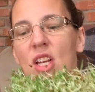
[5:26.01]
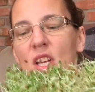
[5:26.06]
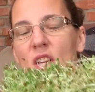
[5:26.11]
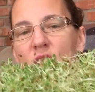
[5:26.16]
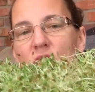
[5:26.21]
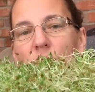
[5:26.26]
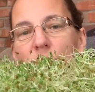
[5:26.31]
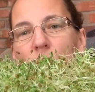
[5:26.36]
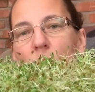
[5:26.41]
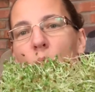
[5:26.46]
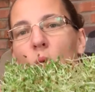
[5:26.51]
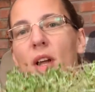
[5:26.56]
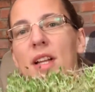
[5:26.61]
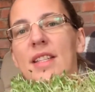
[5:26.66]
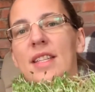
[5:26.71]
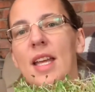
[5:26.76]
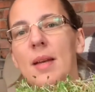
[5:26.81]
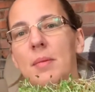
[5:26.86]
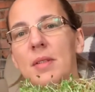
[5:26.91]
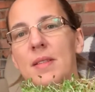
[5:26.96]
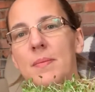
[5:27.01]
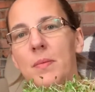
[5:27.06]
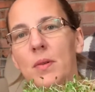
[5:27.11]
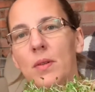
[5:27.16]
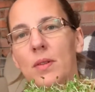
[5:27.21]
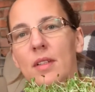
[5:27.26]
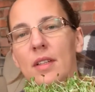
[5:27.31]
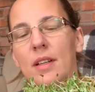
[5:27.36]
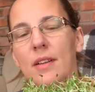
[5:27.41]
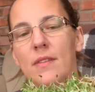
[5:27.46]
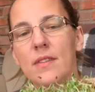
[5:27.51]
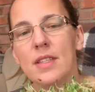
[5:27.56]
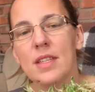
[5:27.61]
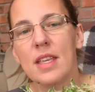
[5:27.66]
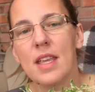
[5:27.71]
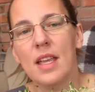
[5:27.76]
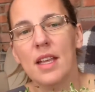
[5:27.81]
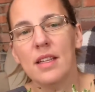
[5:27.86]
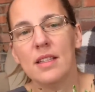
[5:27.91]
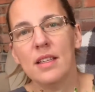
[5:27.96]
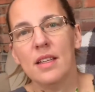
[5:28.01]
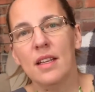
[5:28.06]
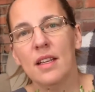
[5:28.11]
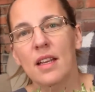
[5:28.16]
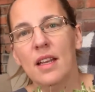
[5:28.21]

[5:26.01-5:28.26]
So from 1 tablespoon of seeds,